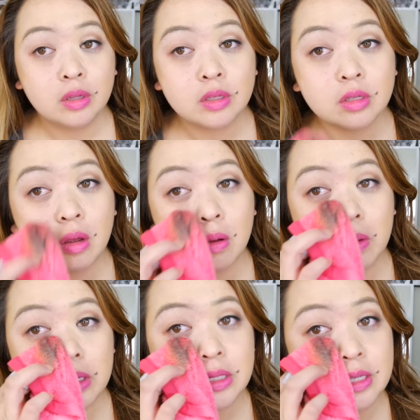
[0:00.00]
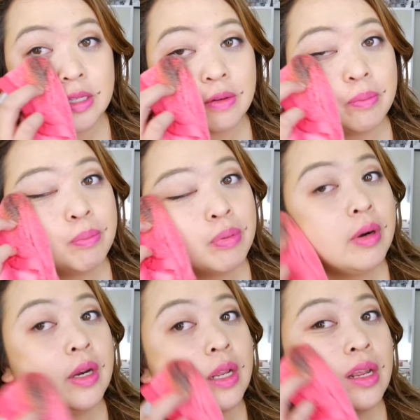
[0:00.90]
So it does a
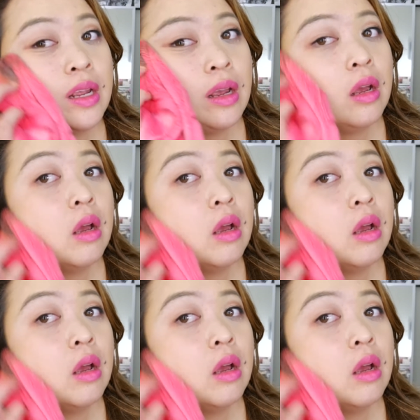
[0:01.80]
pretty